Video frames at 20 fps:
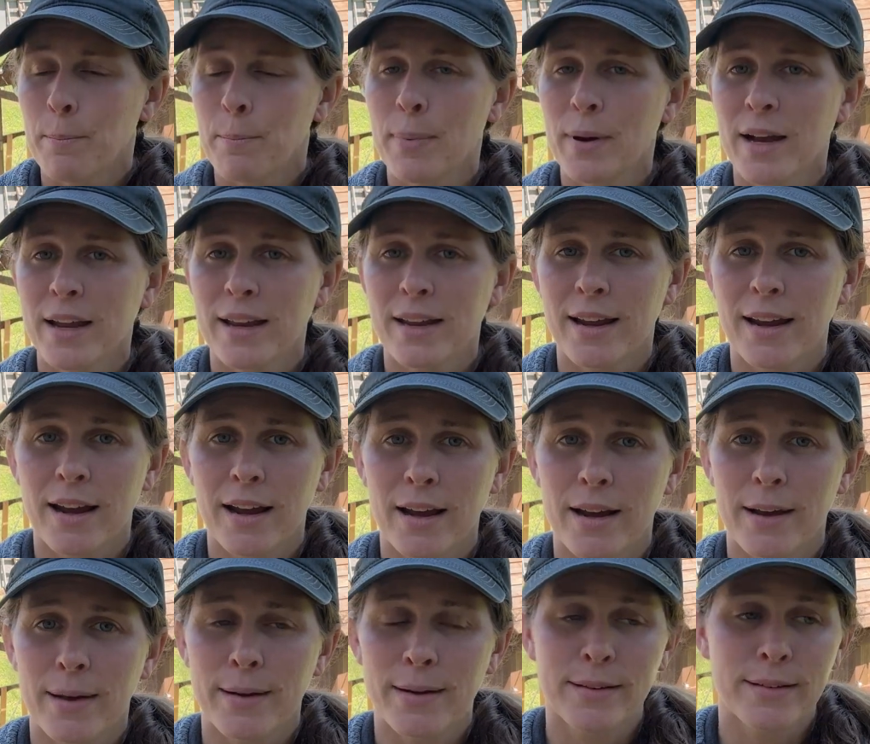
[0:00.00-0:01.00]
But
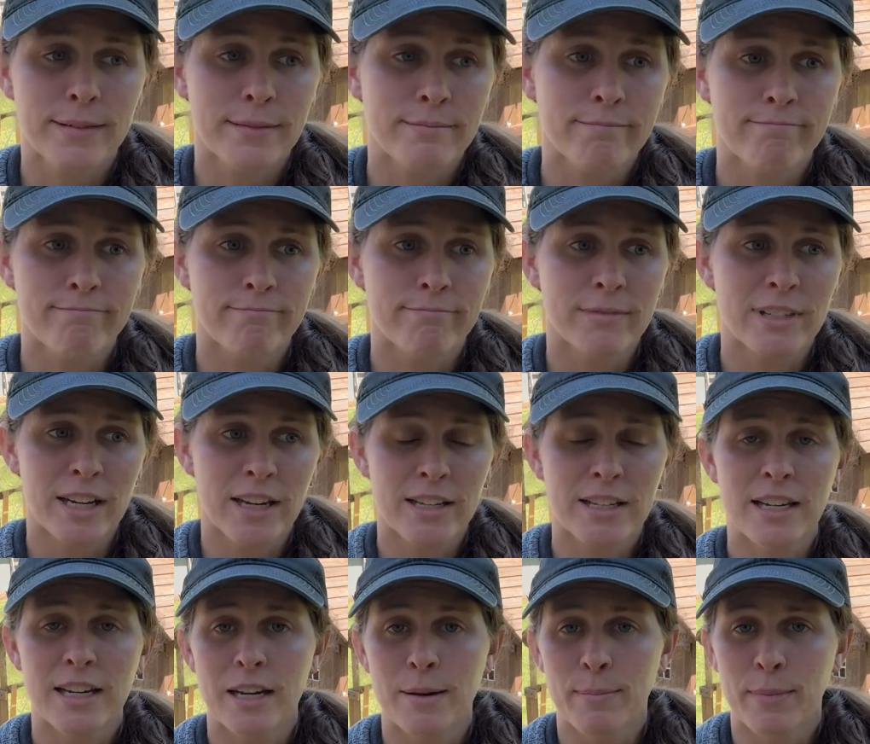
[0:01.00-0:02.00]
I didn't
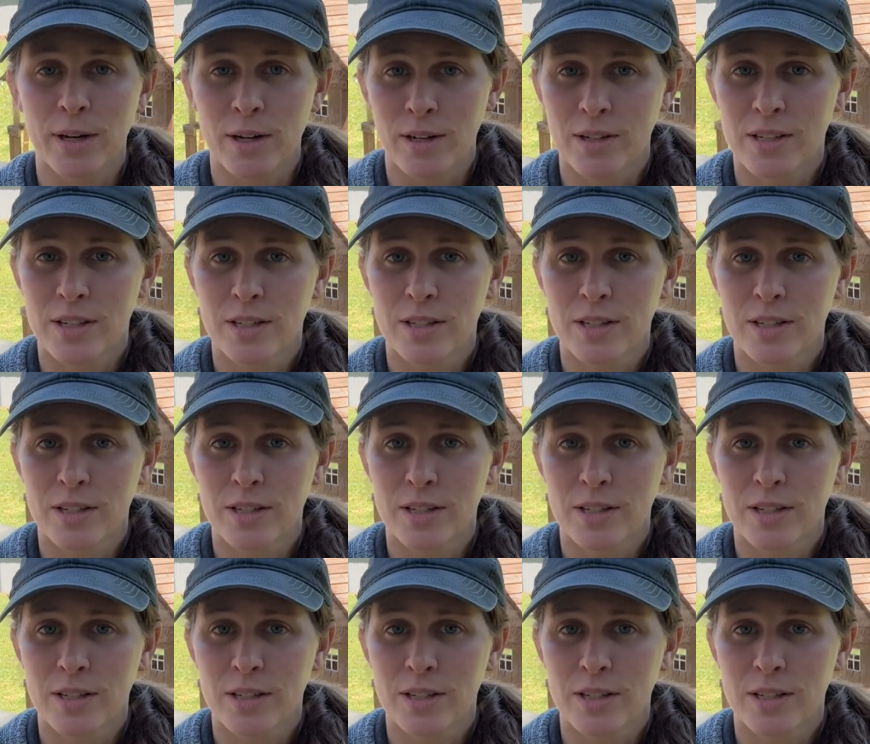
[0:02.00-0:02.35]
see any bugs.